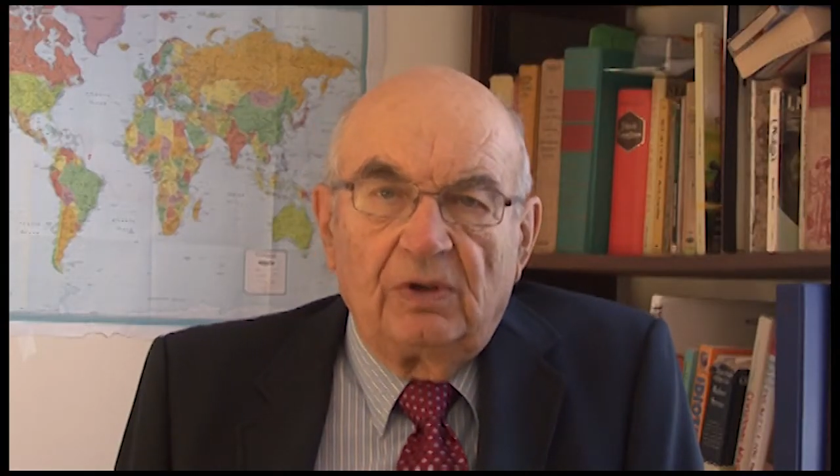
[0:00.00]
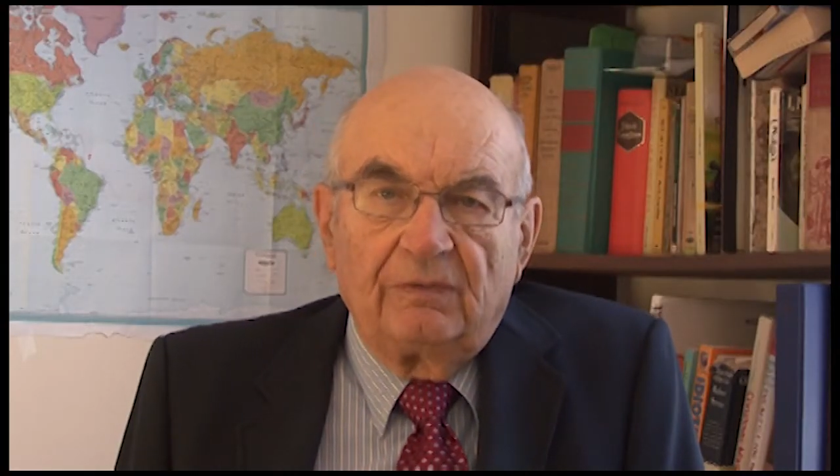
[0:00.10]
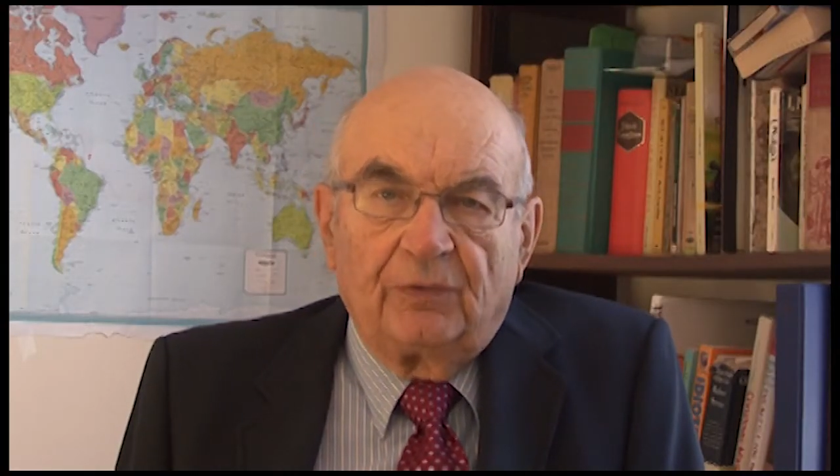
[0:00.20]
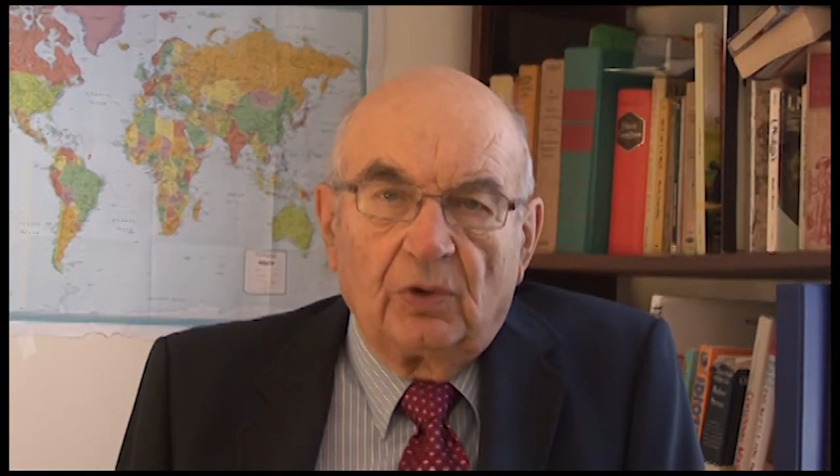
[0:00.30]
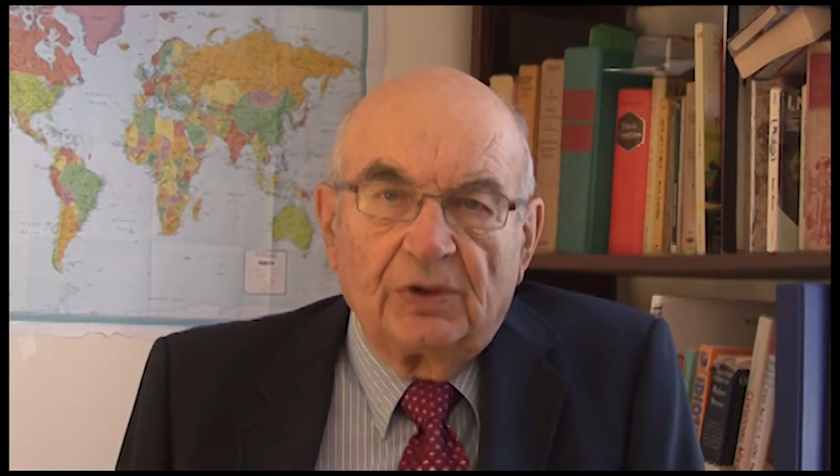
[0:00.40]

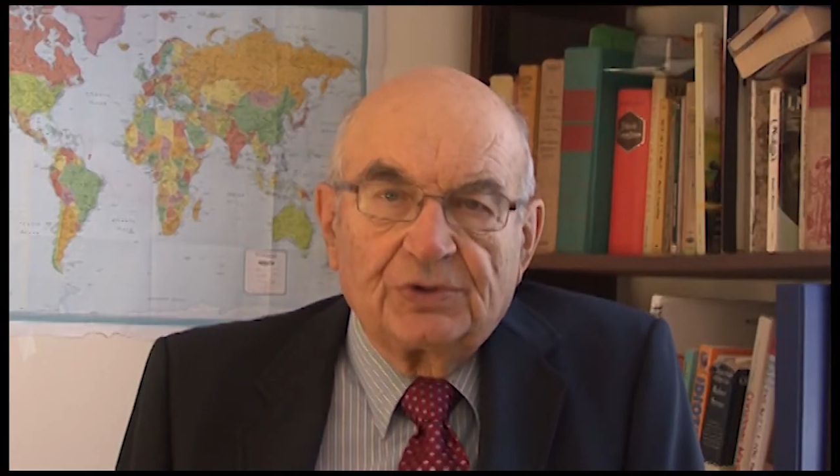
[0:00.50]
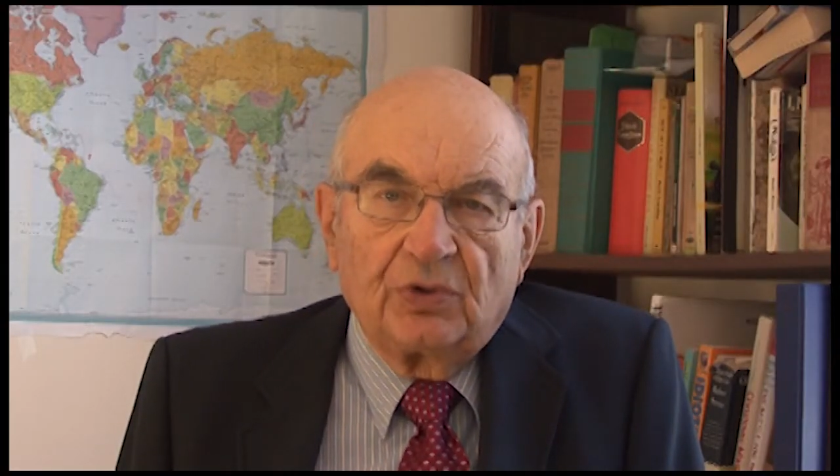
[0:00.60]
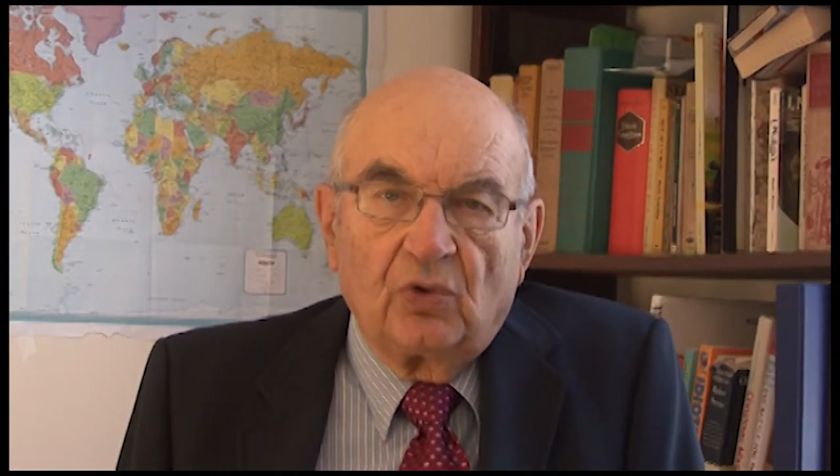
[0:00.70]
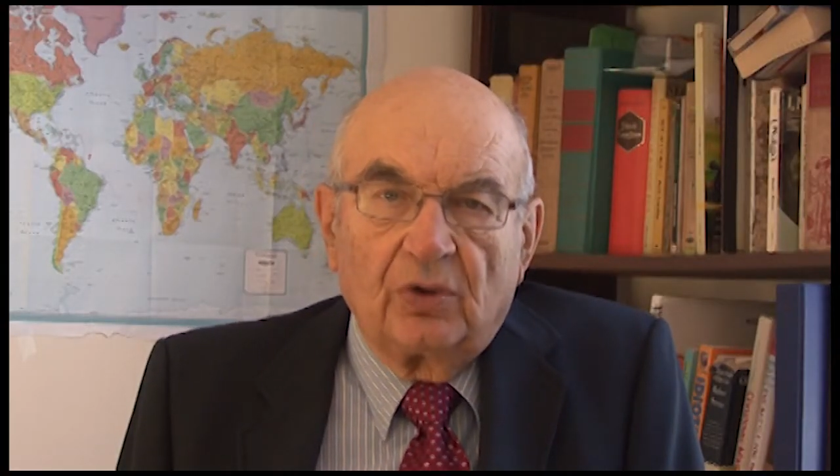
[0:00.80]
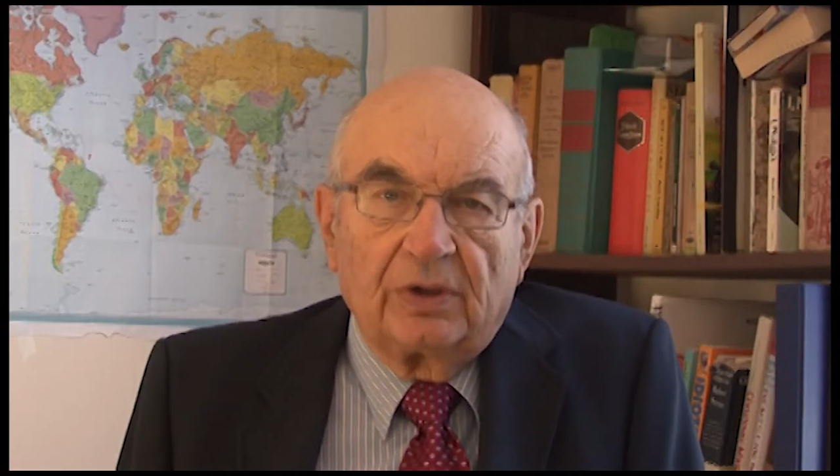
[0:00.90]
Forrest
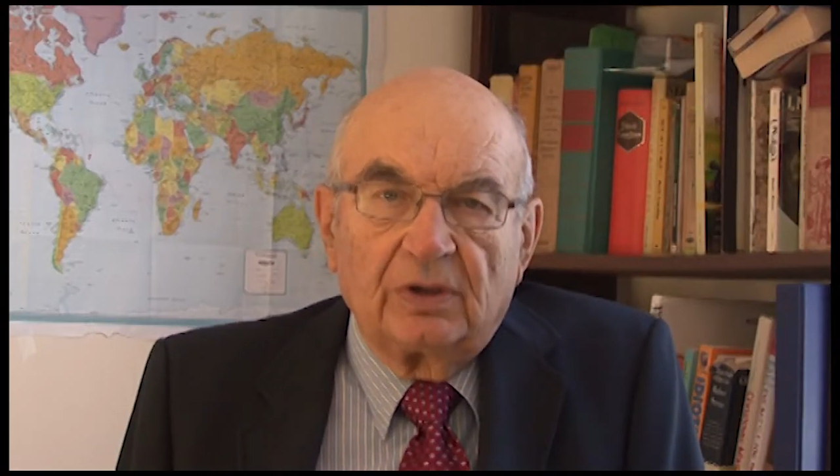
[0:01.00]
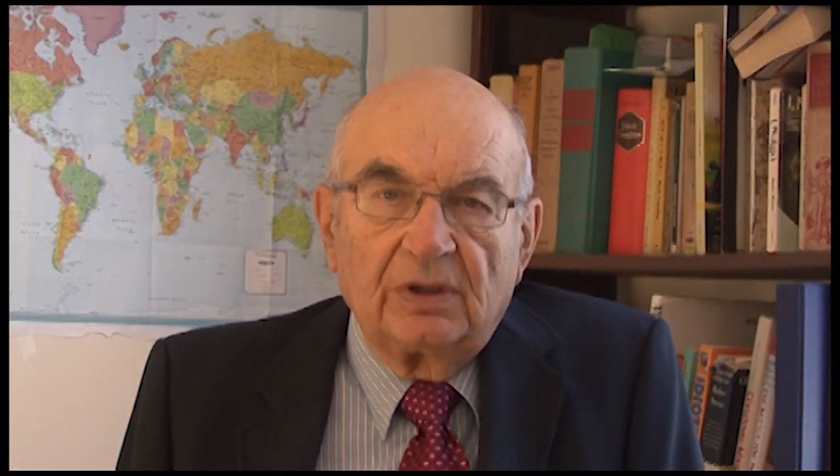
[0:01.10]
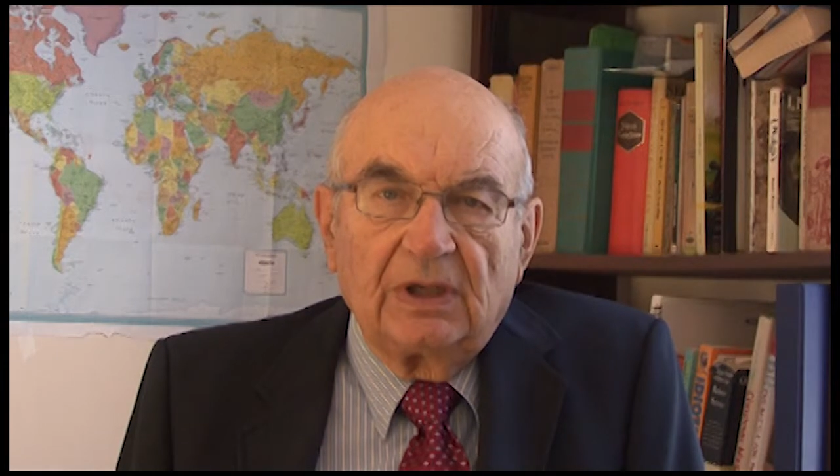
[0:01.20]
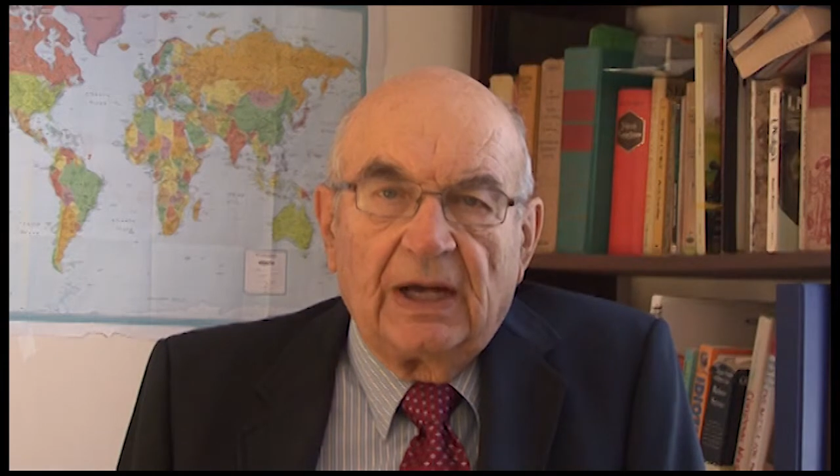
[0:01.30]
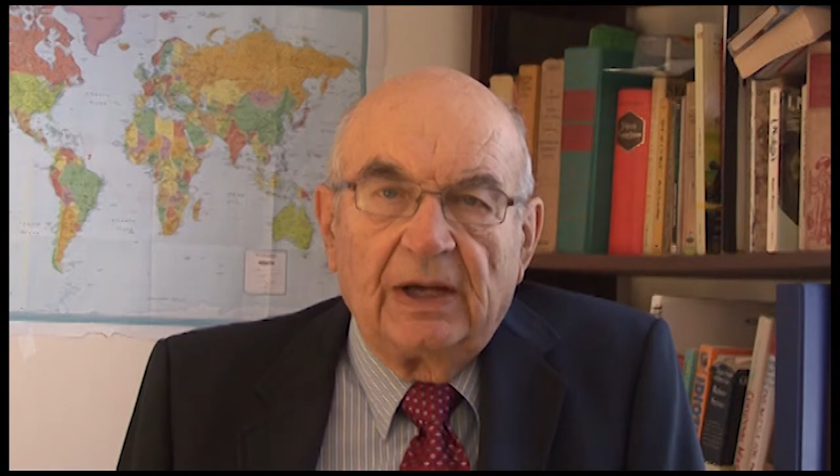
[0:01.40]
Horner,